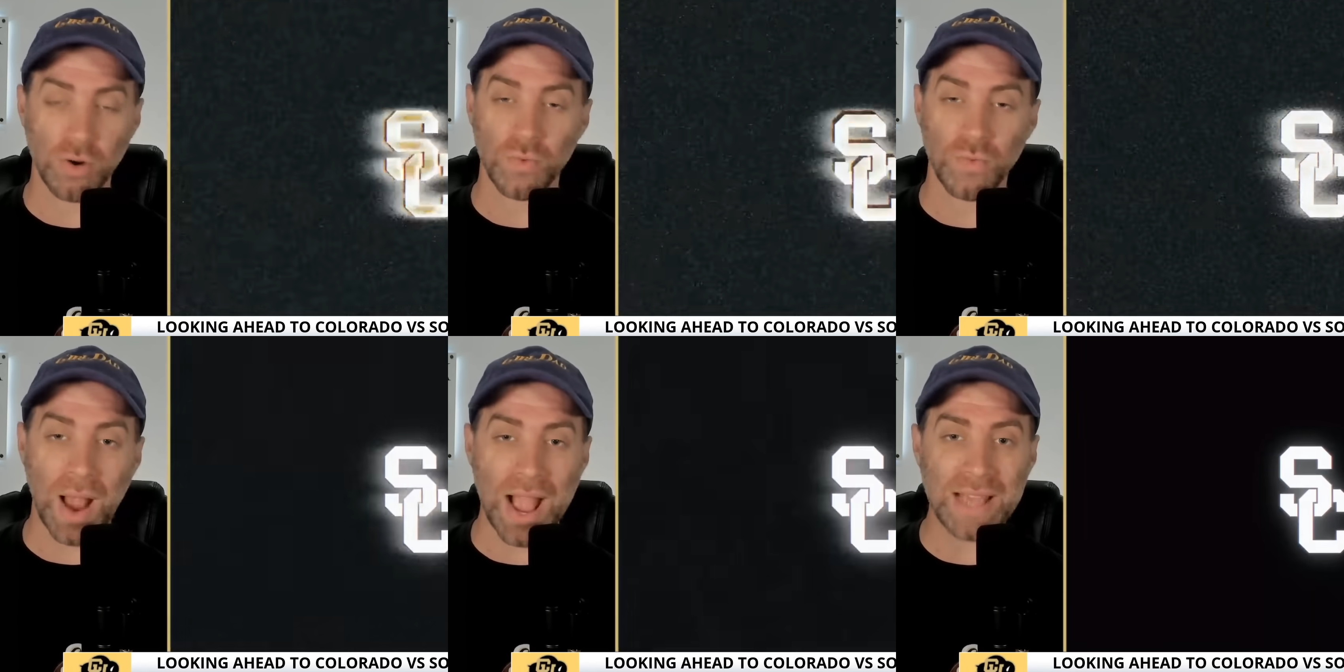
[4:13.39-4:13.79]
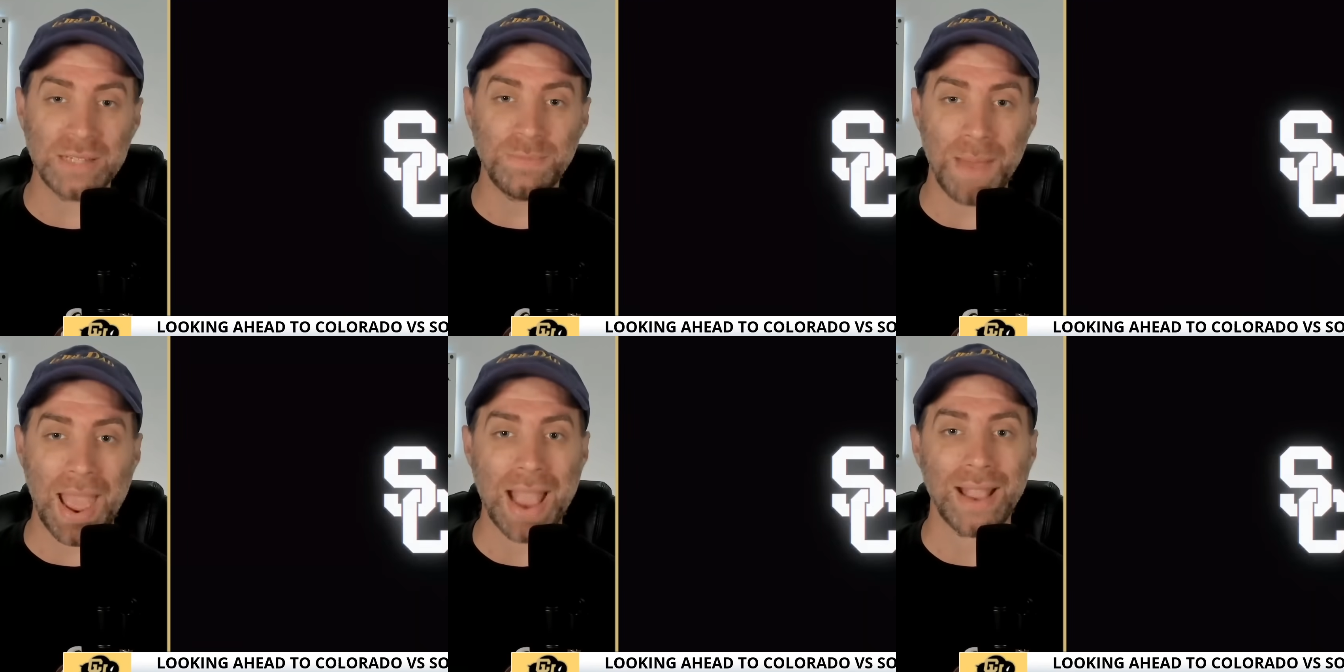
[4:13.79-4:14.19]

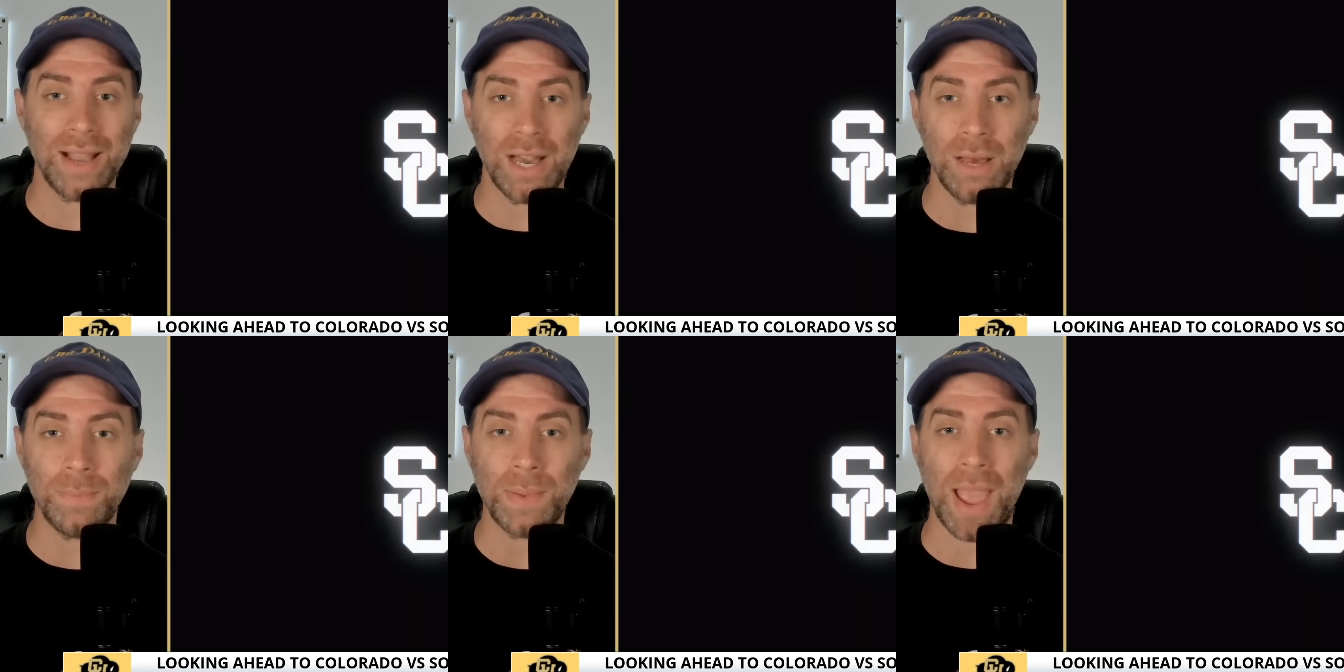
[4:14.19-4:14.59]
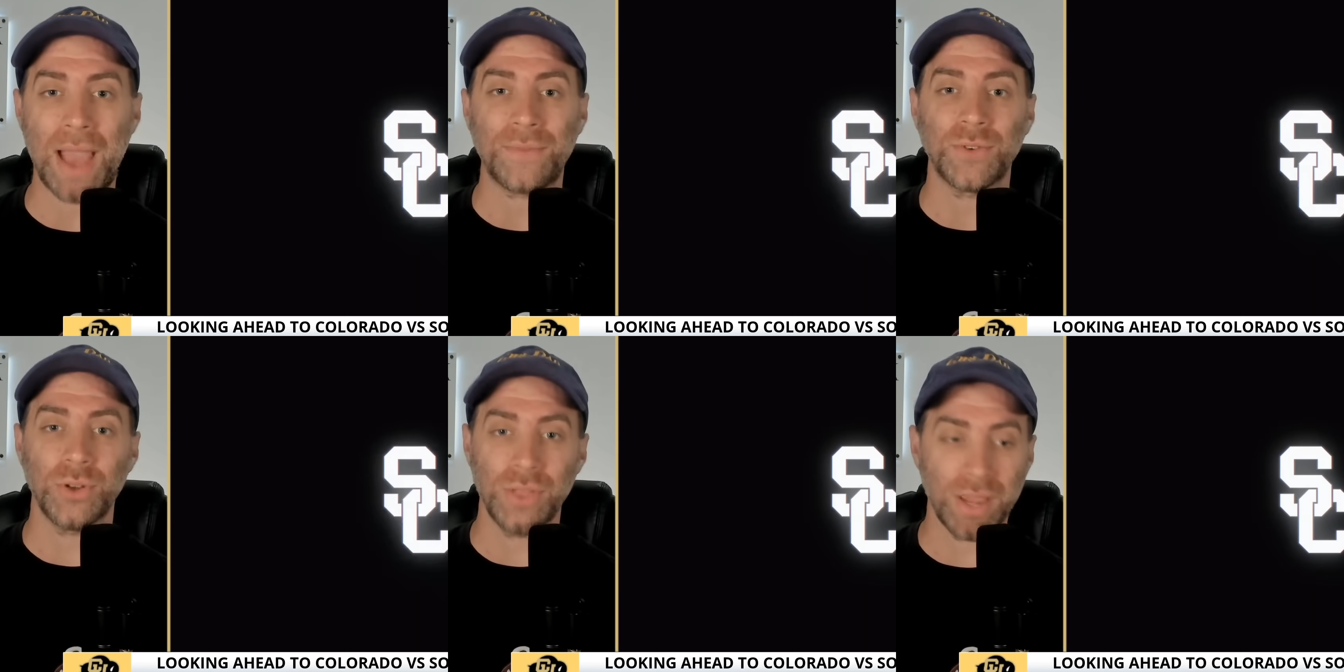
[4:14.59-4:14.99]
rise back up
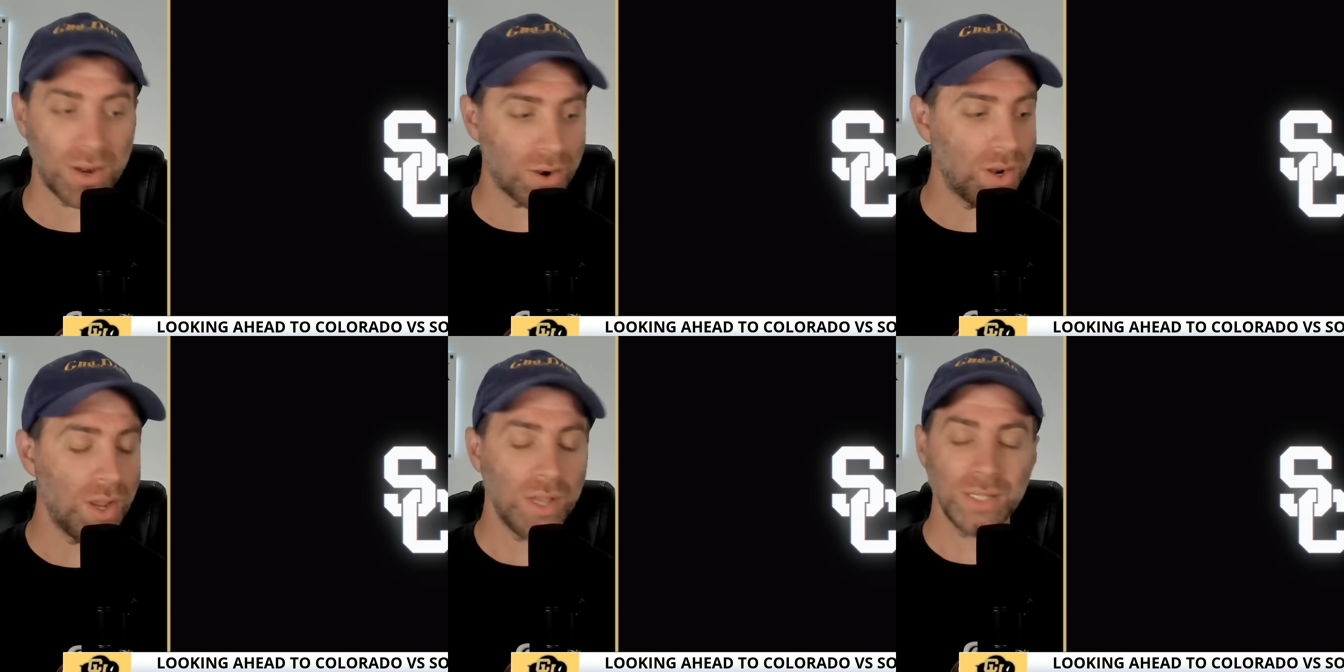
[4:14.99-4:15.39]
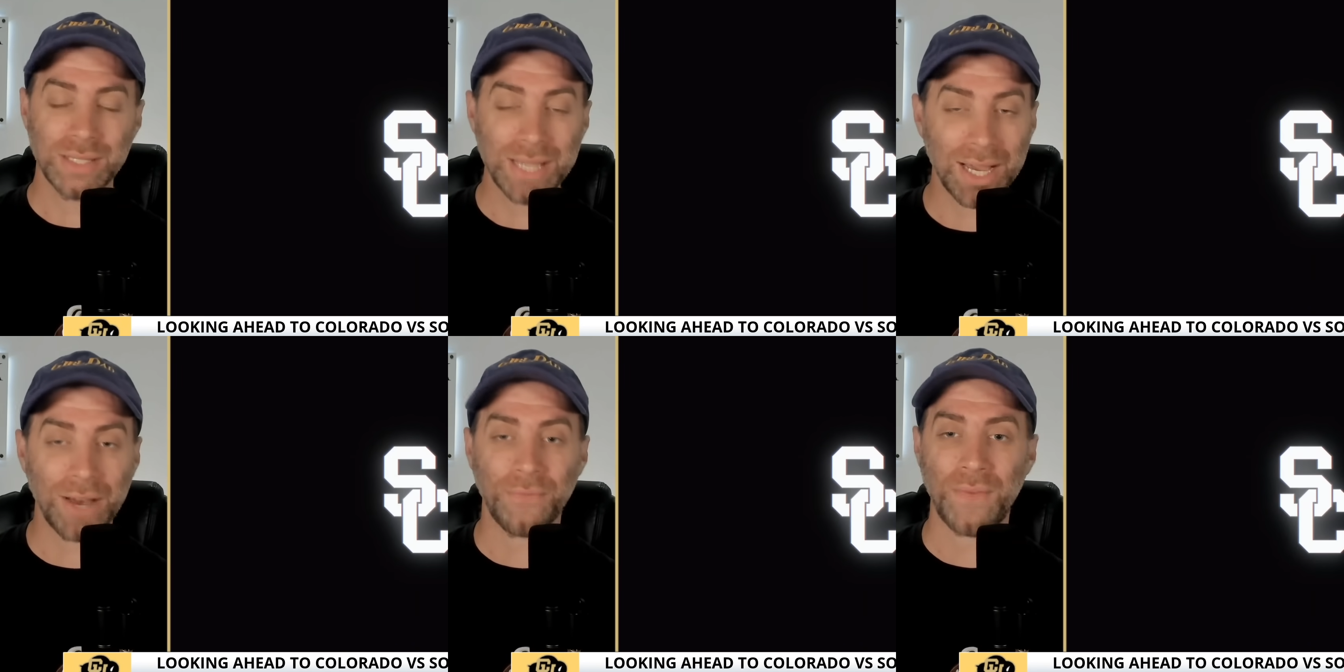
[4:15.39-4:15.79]
after their
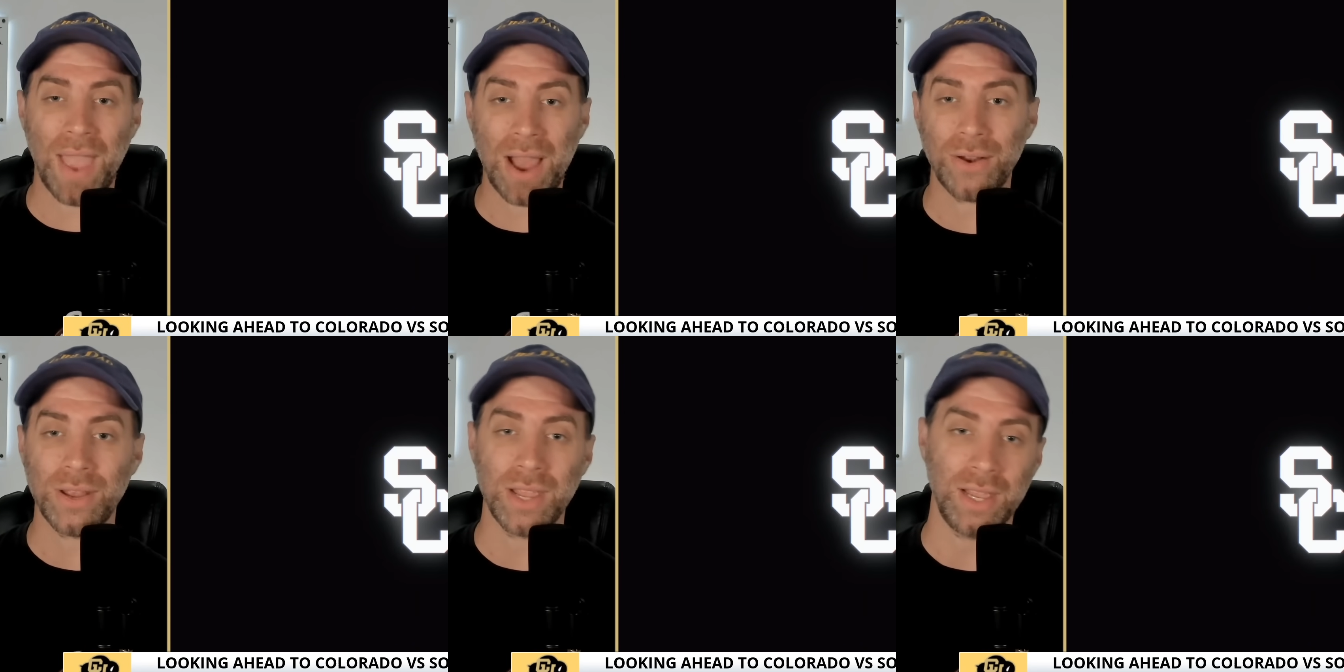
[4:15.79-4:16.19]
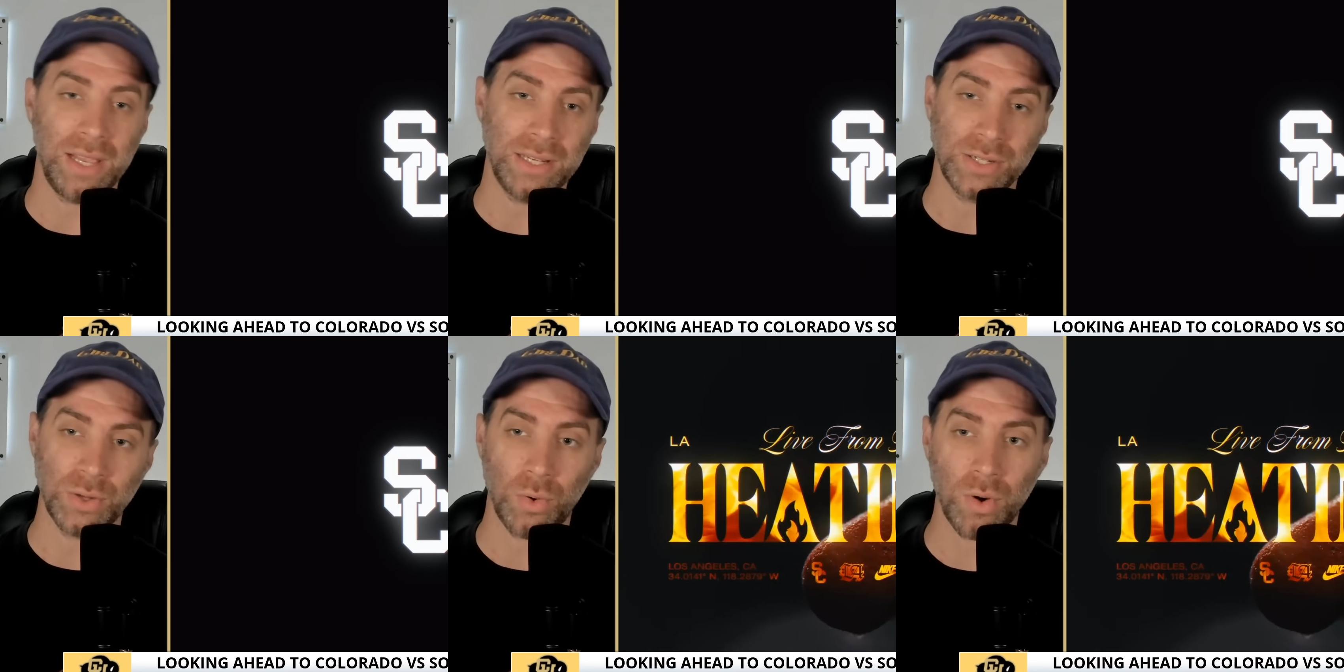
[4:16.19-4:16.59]
tough outing
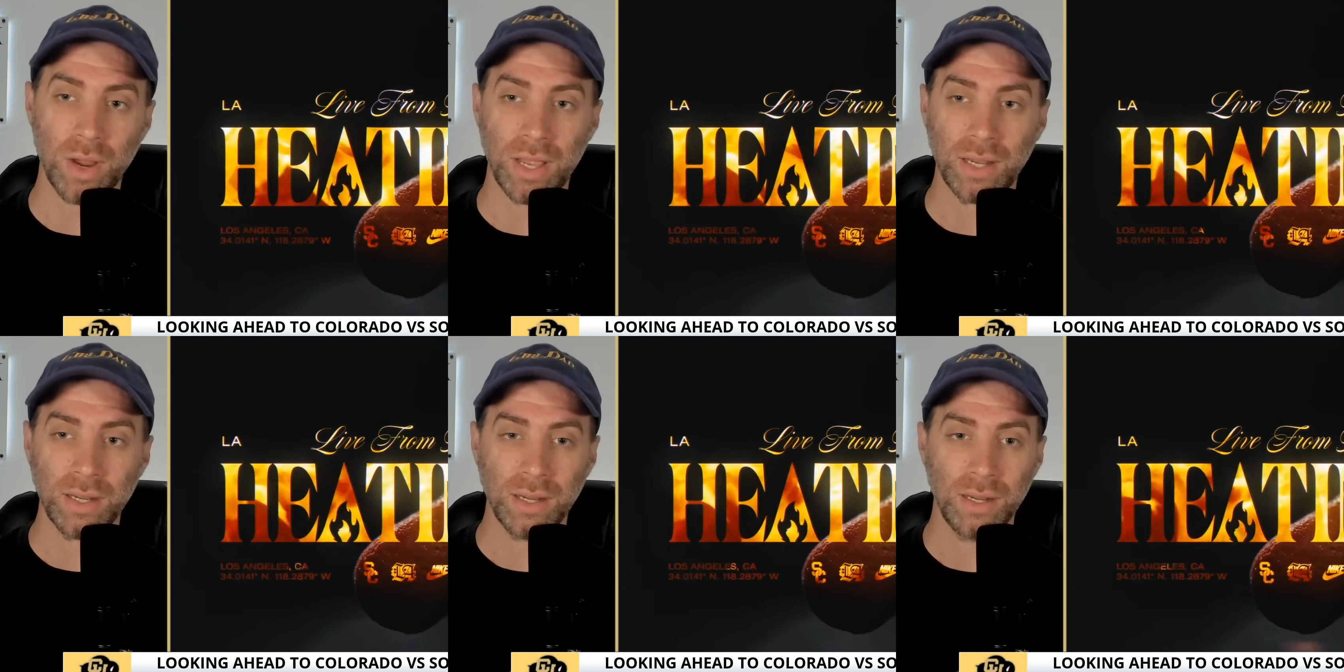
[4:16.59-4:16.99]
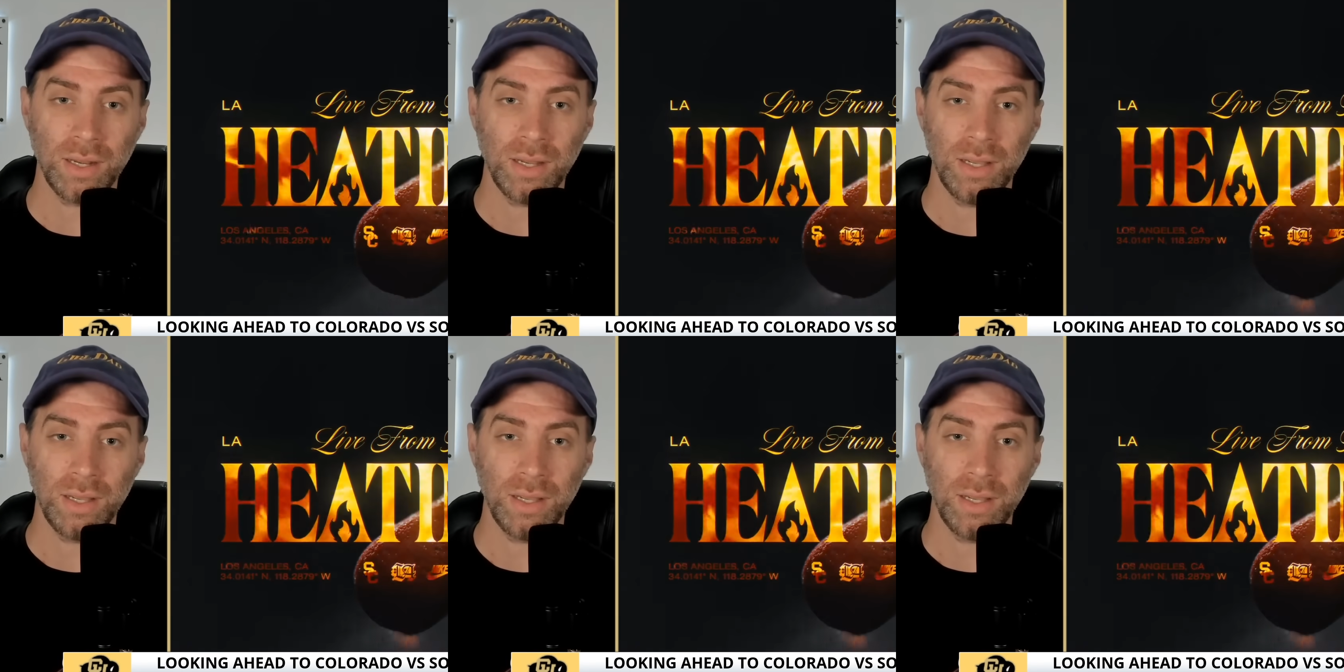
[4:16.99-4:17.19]
against Oregon?